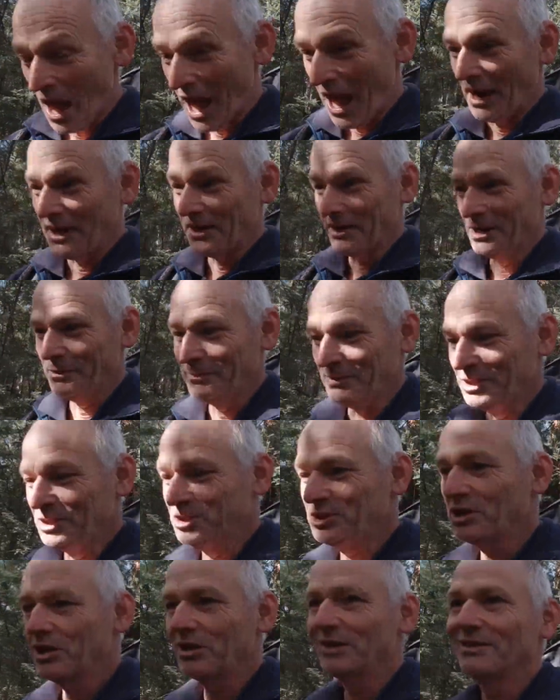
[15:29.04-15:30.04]
had an
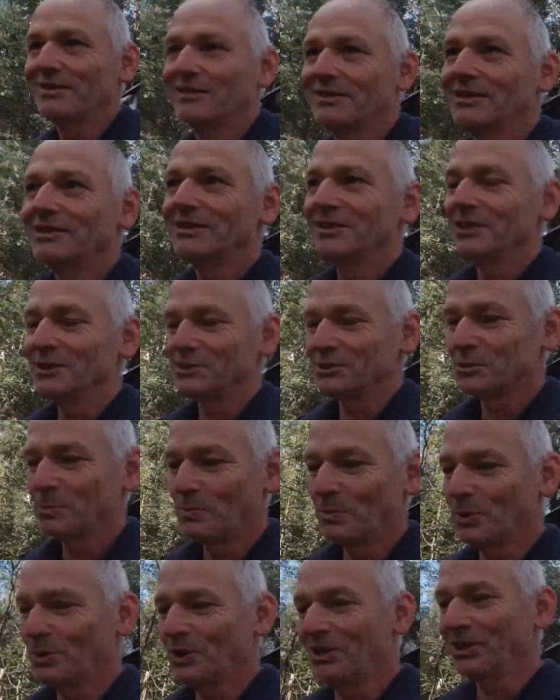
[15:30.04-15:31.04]
image that's
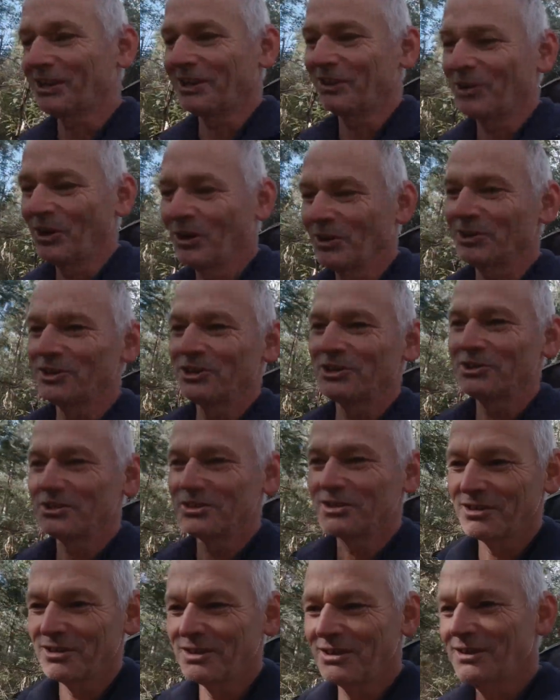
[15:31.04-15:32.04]
been
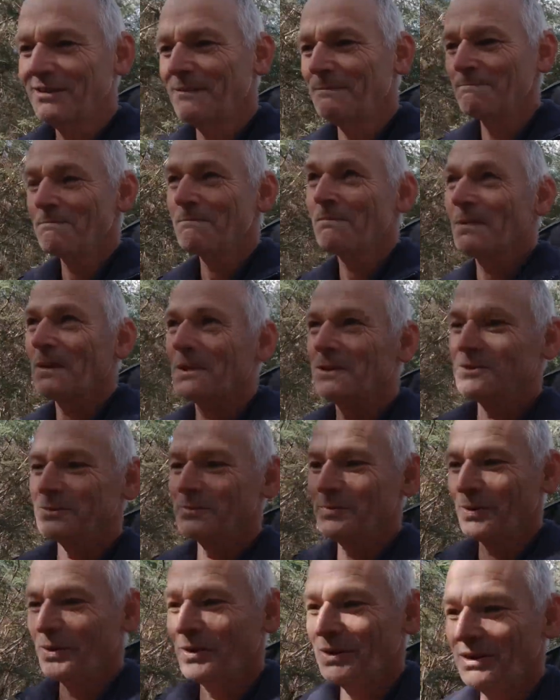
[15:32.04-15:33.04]
acknowledged
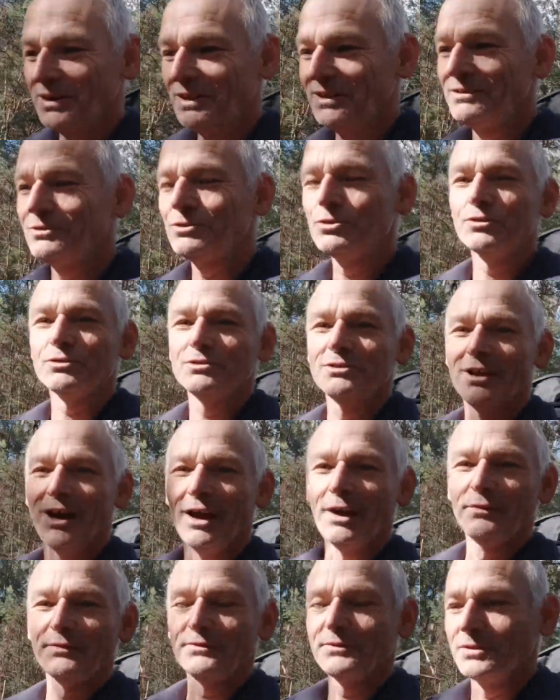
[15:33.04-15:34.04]
as being good
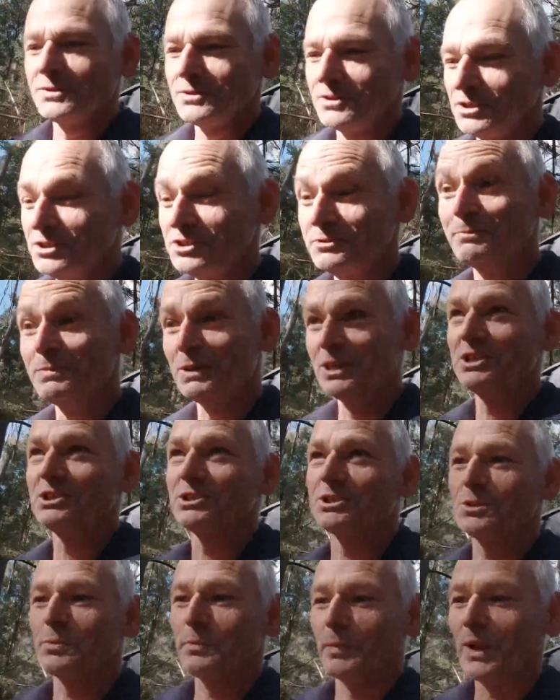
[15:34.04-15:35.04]
enough to be
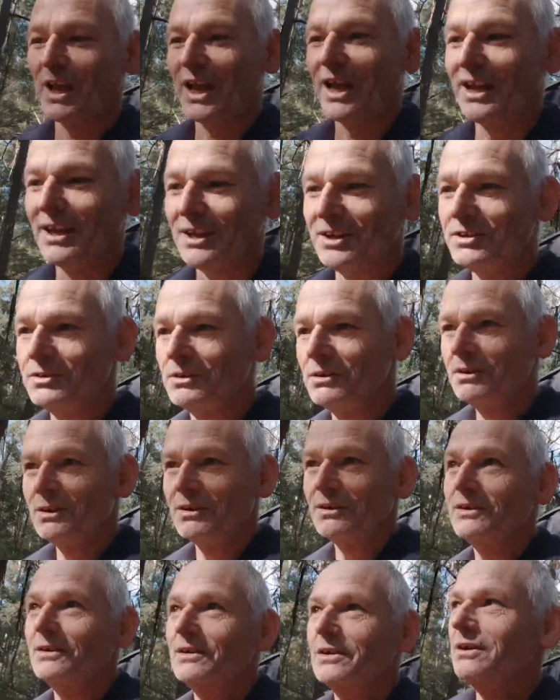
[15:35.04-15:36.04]
displayed
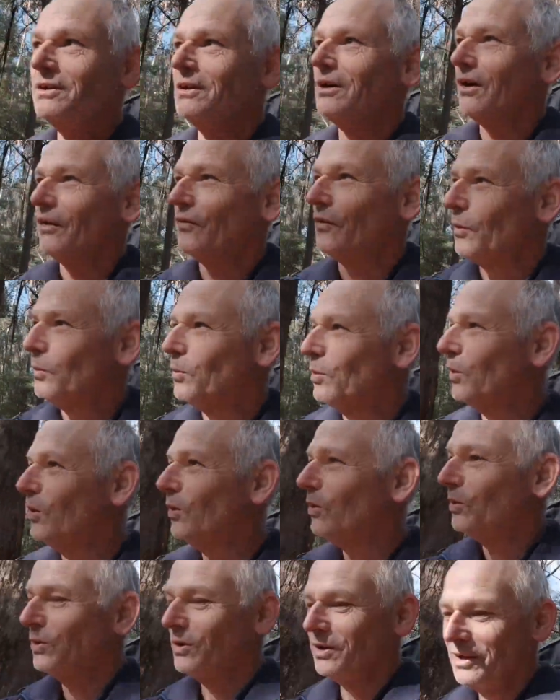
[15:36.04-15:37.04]
on the
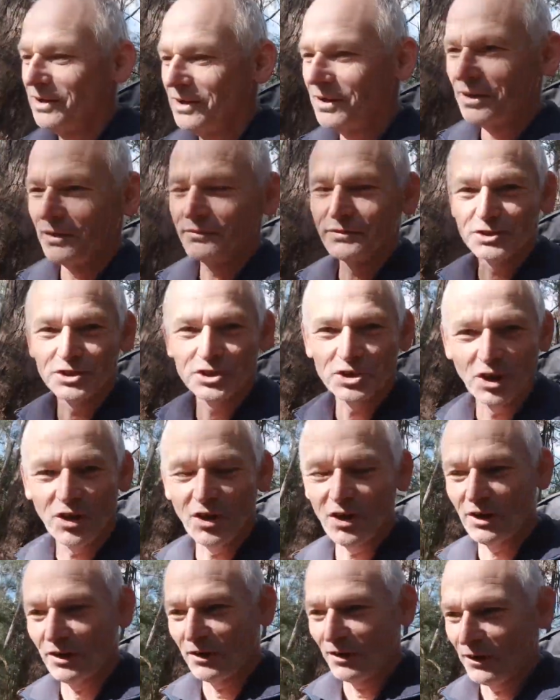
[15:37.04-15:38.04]
wall of a
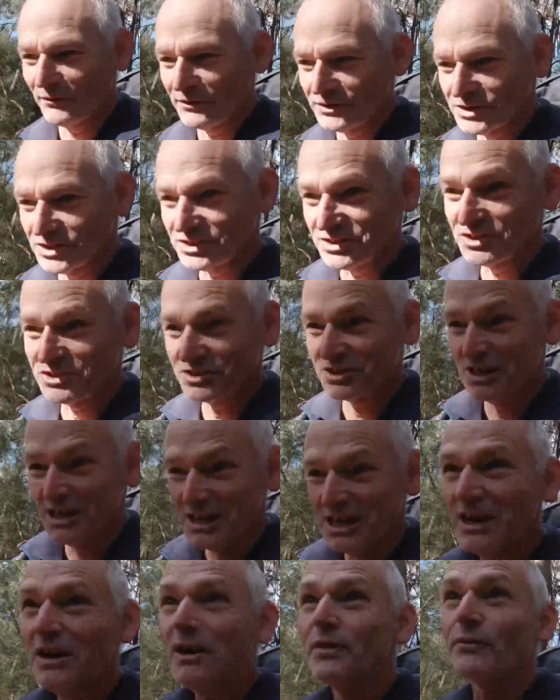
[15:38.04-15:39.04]
shire offices
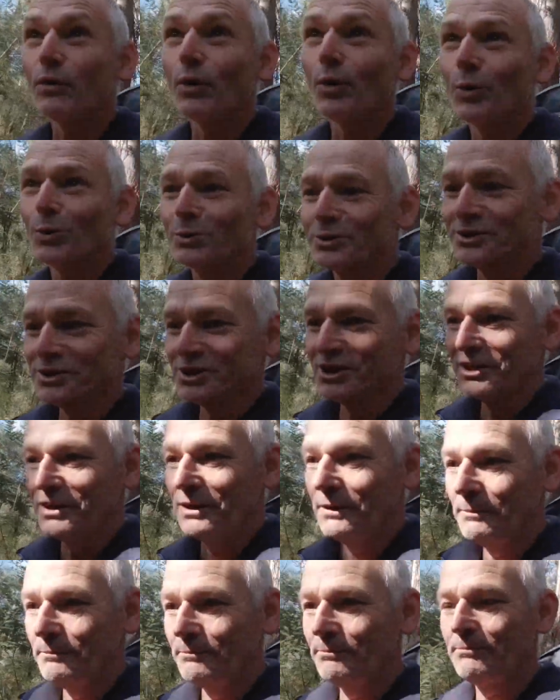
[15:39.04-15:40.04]
for all to
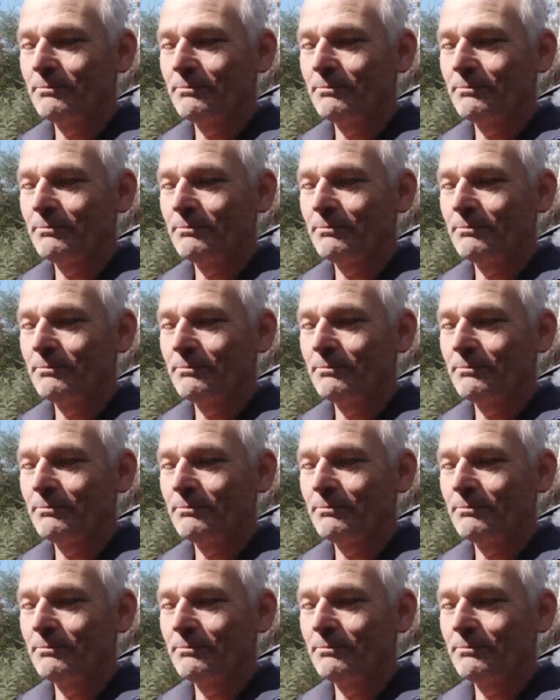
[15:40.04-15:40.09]
see.